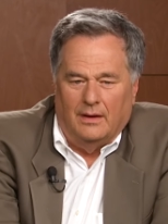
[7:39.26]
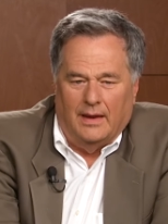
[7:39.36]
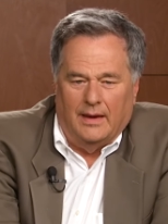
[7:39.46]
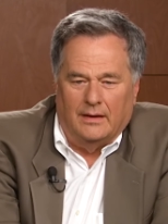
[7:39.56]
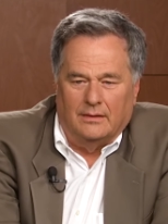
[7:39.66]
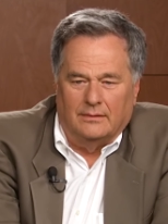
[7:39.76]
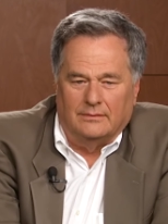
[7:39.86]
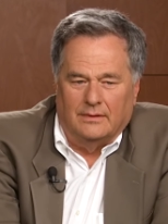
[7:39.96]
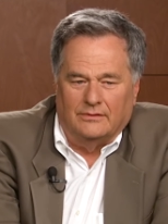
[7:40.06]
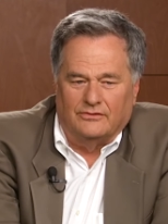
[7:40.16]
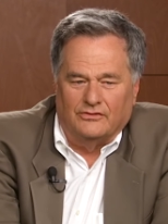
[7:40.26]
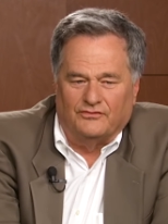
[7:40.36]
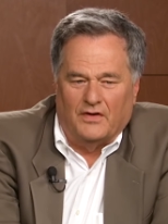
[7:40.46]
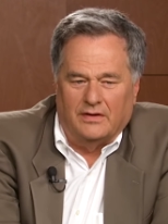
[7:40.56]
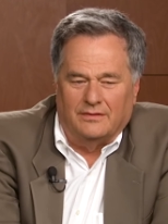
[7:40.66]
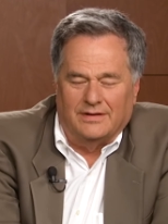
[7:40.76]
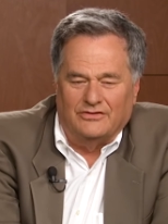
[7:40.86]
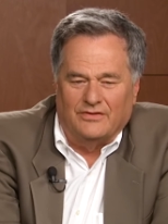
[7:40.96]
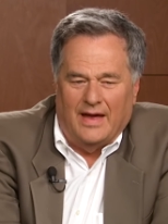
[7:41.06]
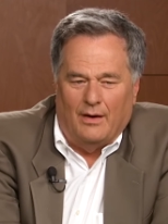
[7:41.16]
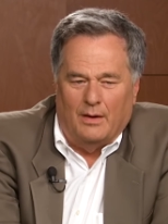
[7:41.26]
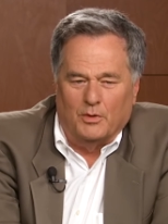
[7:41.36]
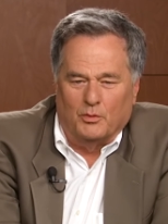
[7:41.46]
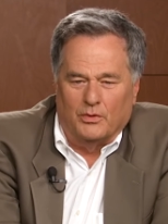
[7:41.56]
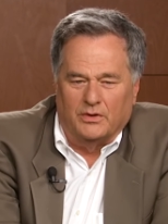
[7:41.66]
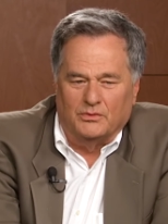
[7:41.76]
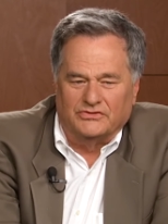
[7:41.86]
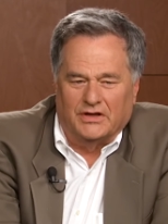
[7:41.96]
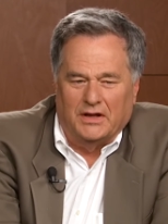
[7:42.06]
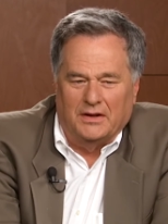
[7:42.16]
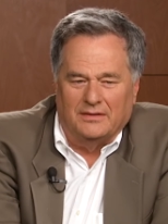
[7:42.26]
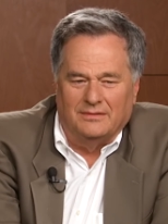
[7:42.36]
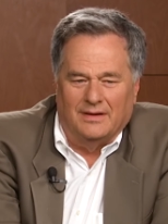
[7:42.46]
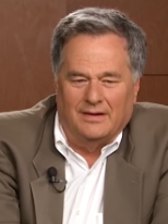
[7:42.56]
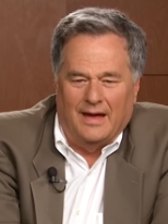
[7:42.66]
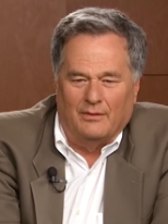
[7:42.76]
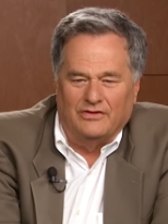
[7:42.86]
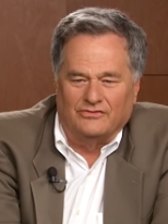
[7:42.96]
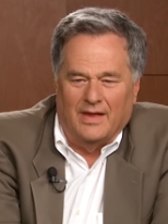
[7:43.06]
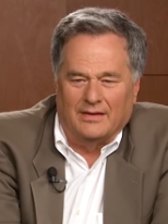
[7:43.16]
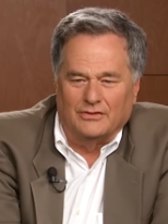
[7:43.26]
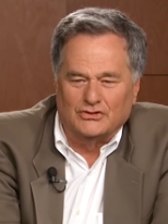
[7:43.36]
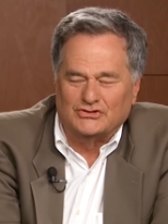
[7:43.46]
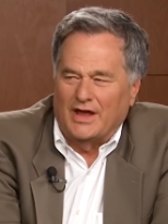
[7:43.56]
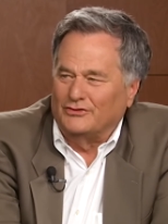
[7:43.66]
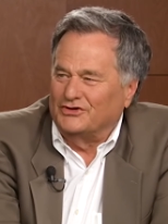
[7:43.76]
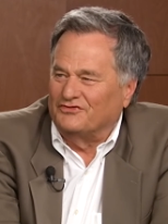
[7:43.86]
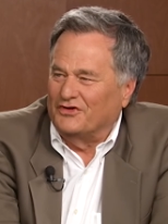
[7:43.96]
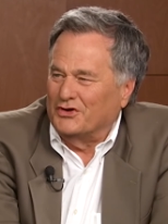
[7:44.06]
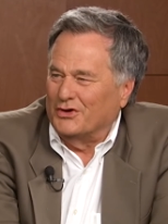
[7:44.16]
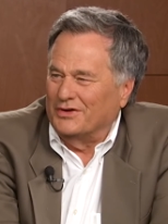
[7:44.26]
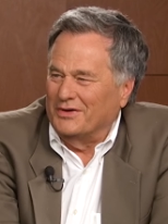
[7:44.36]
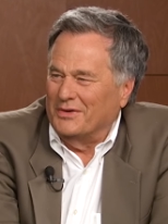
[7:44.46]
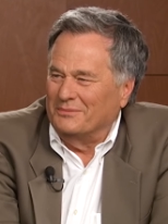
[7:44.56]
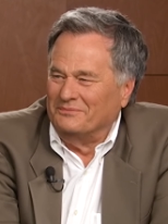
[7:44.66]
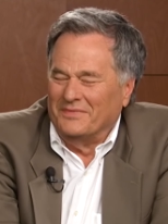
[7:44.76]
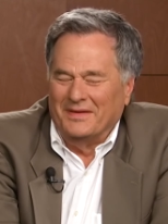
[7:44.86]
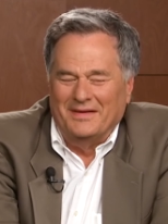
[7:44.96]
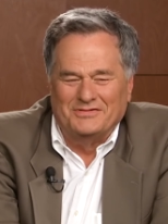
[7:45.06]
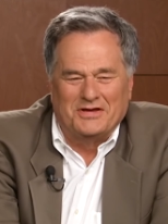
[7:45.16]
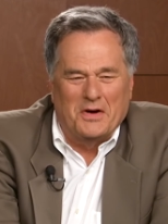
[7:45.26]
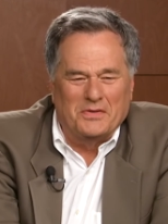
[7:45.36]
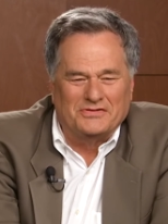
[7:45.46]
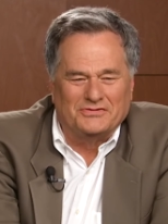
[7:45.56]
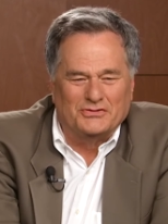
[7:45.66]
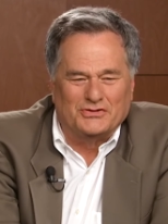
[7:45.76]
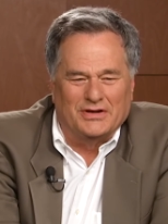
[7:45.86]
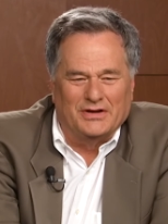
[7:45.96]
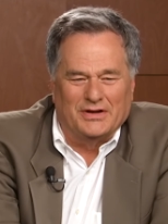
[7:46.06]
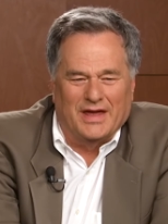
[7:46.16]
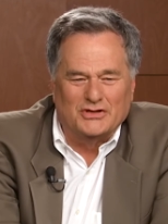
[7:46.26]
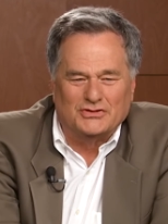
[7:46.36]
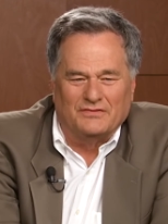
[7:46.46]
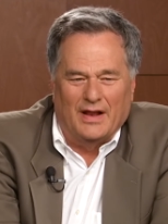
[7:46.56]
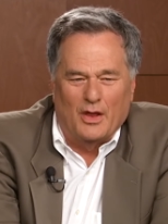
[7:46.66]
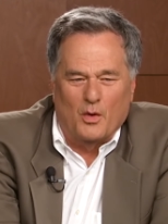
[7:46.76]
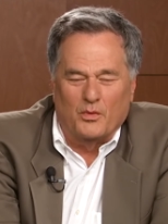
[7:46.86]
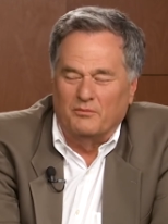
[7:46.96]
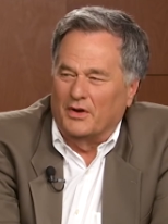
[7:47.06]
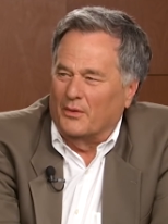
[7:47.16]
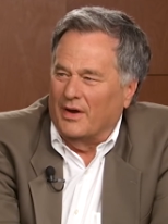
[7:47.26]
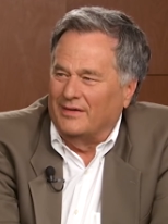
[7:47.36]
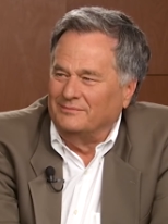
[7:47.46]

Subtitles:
And it's funny that he's now, I remember when he was a kid, and now he's like a nostalgic figure, you know. Yeah. So it's just an indication of how long we've been around.